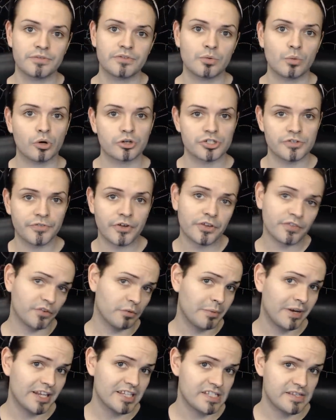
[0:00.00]
If you watch the
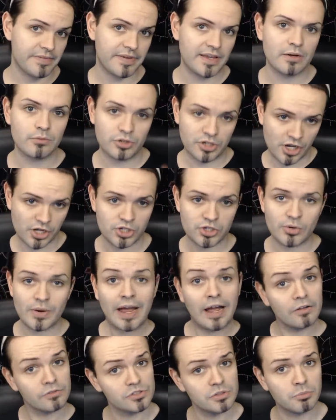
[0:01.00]
first few minutes of it, it will teach
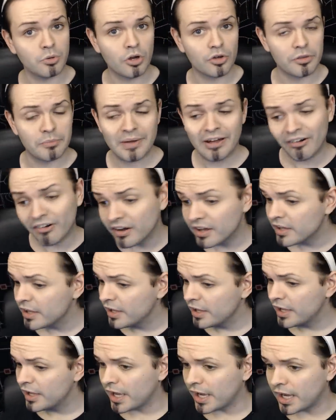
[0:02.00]
you how to block them out,
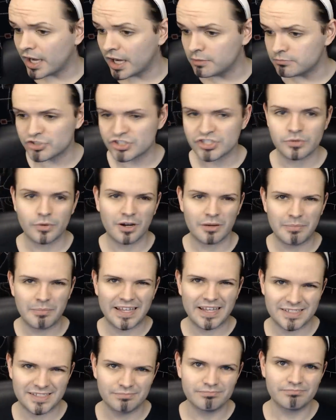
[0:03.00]
um, just so I can
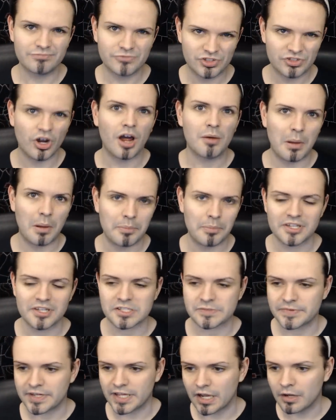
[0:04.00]
make some time up in
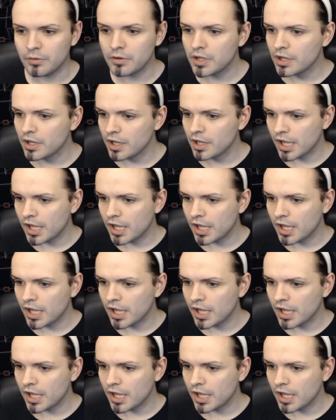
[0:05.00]
this video.